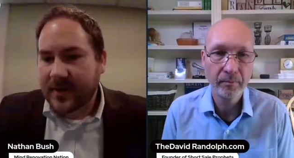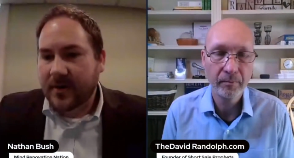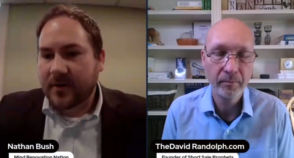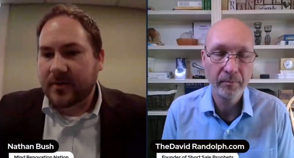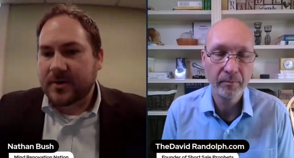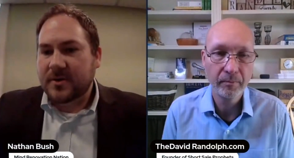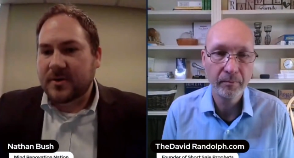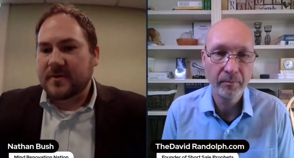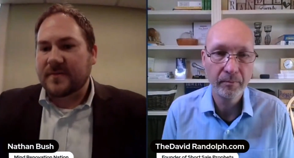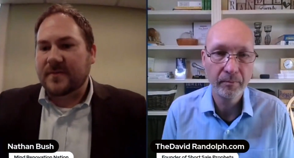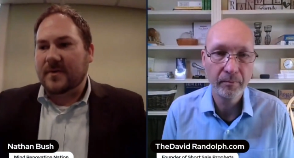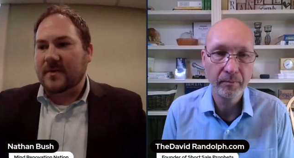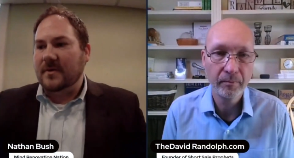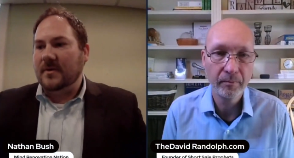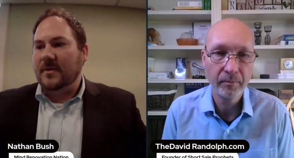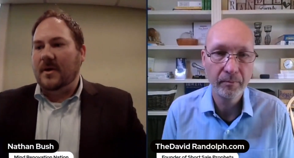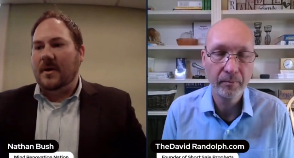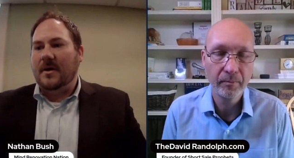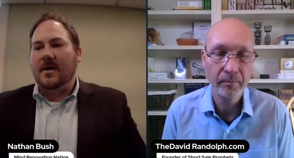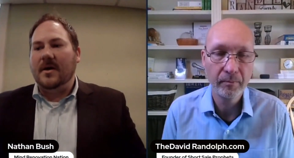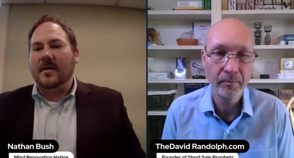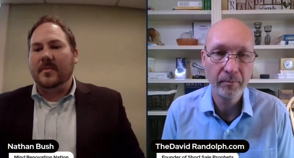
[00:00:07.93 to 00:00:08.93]
Speaker 1: known you for a
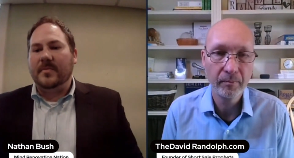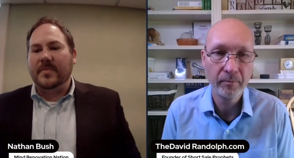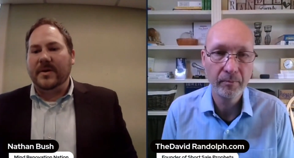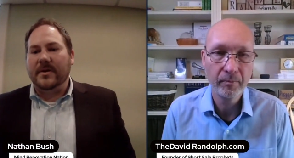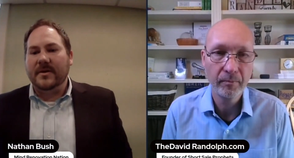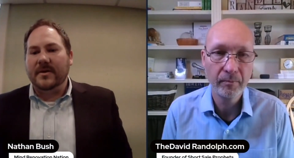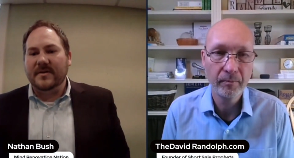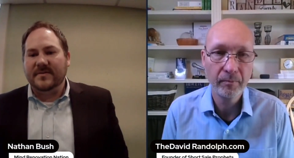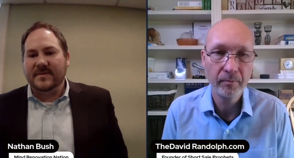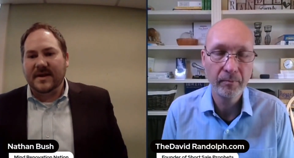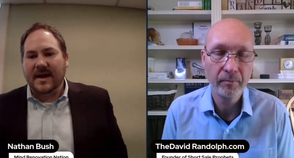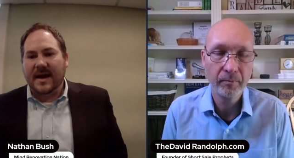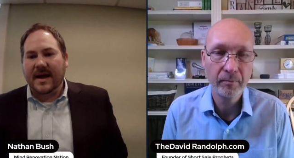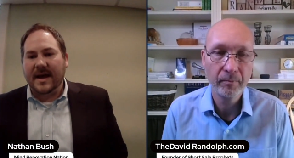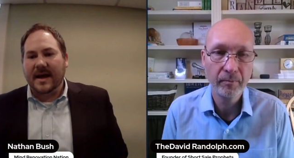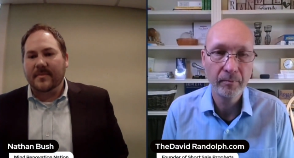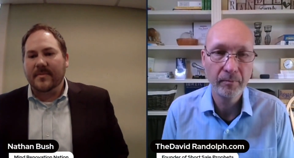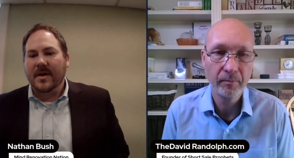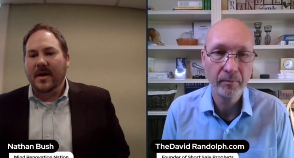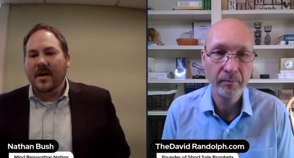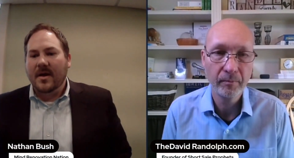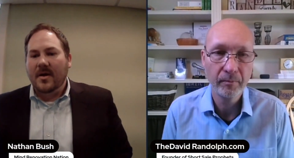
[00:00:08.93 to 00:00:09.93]
long period of
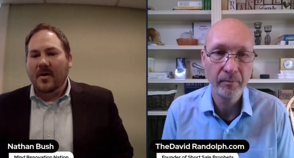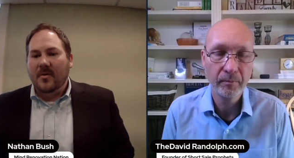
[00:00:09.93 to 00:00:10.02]
time.